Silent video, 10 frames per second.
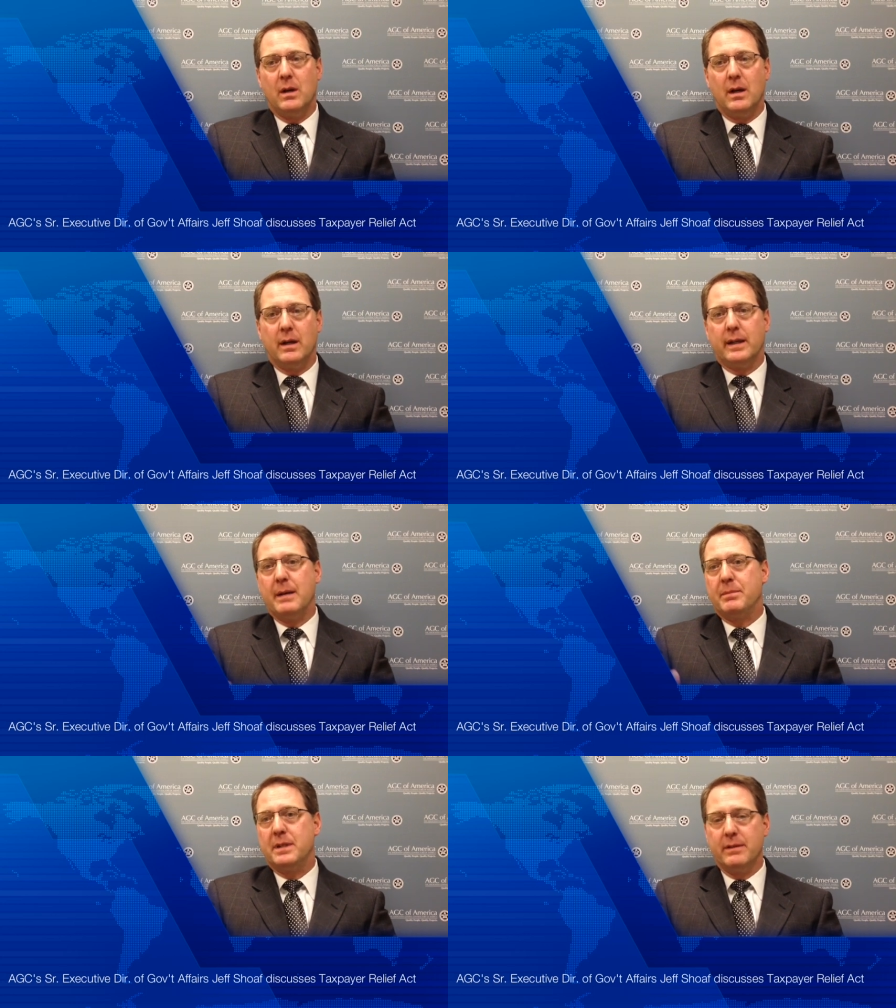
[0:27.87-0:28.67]
uh,
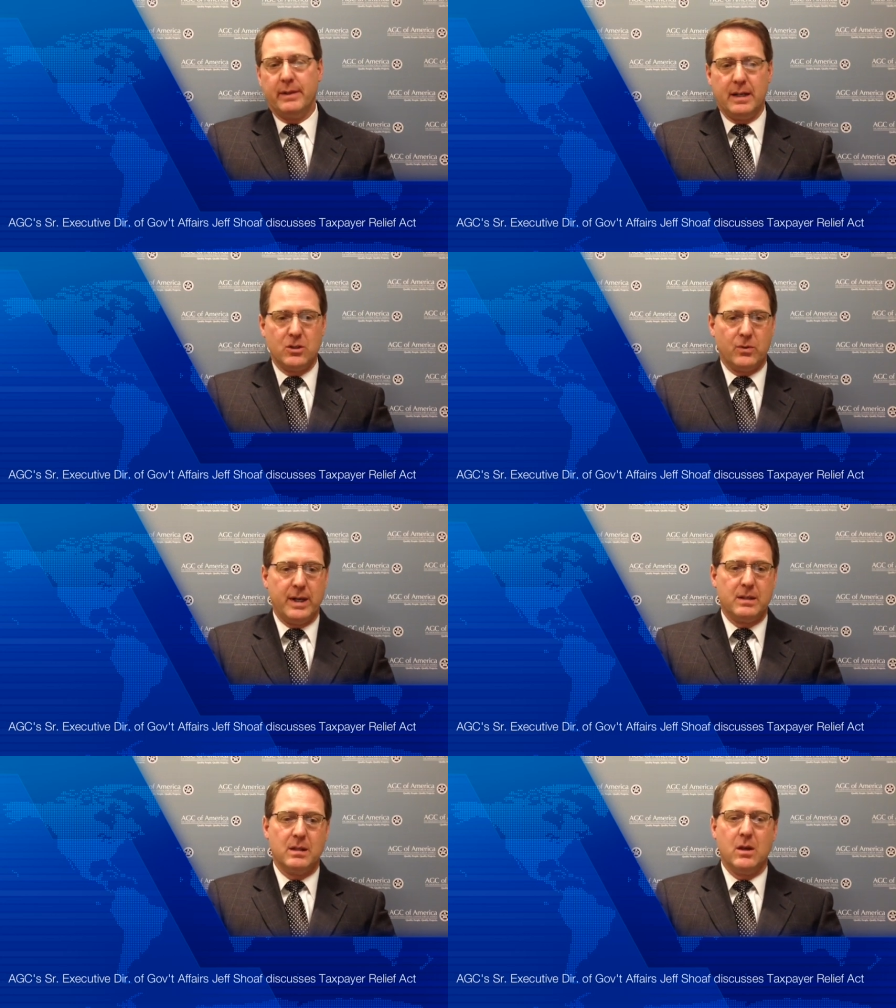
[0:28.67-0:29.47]
kept dividends
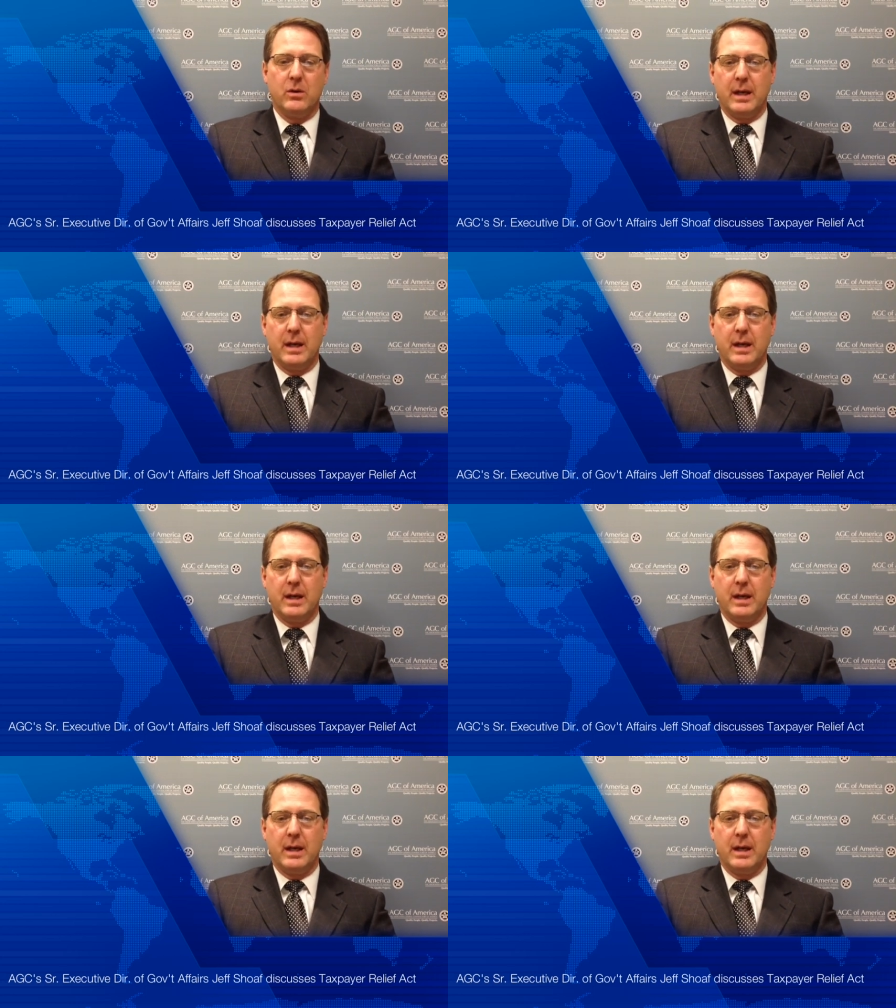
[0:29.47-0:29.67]
rates low,